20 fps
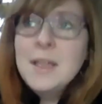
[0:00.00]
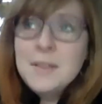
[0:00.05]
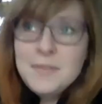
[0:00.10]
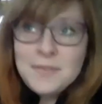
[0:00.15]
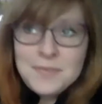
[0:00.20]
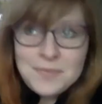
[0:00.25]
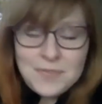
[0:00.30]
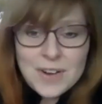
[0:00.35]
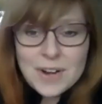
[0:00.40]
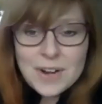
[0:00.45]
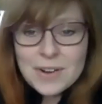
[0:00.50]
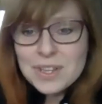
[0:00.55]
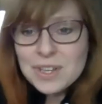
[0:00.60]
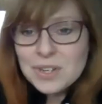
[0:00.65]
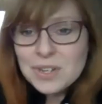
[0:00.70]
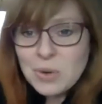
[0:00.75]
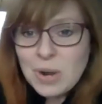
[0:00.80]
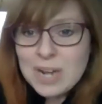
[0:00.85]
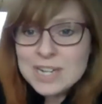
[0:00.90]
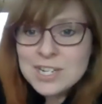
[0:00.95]
Very good
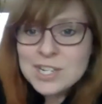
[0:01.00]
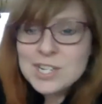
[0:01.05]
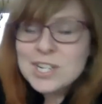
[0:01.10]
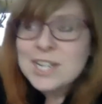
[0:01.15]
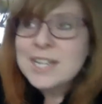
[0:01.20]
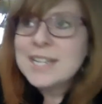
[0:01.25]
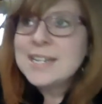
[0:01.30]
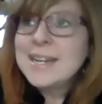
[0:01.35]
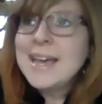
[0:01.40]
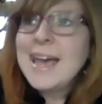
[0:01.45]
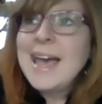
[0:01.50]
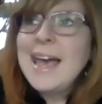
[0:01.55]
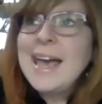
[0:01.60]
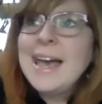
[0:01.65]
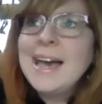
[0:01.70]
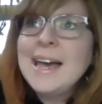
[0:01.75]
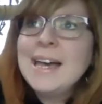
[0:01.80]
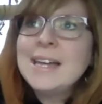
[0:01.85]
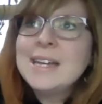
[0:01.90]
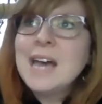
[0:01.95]
question.
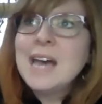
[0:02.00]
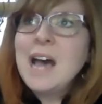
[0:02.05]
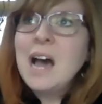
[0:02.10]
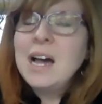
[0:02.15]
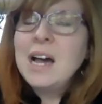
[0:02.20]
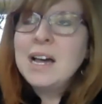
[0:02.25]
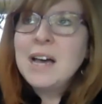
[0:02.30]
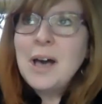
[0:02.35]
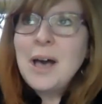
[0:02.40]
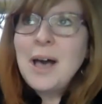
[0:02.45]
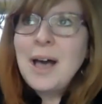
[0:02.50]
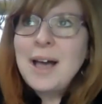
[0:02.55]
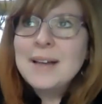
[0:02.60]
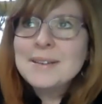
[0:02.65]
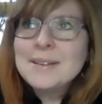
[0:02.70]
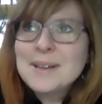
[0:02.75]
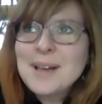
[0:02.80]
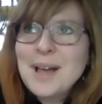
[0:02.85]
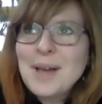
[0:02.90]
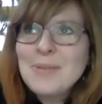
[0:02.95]
And
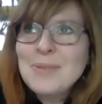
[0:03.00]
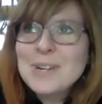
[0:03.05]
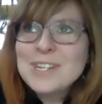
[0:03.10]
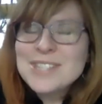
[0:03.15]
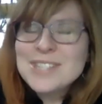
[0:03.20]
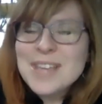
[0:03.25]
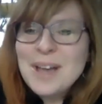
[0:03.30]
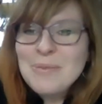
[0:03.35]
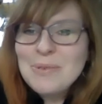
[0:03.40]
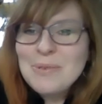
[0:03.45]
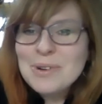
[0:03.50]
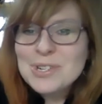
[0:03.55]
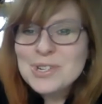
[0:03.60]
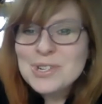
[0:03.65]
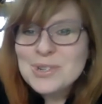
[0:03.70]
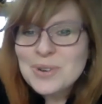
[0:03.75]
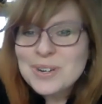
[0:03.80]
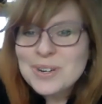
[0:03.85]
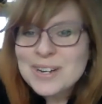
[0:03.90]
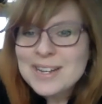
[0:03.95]
I wish that were a
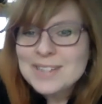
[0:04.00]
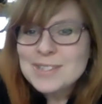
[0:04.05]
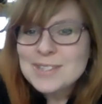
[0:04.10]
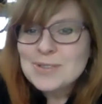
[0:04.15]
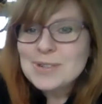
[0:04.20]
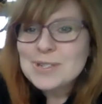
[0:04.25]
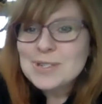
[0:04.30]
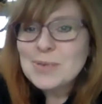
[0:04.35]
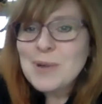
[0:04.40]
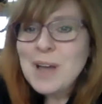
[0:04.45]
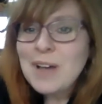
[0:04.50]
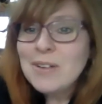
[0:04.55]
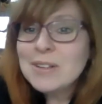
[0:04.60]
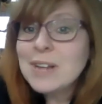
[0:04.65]
short answer as well.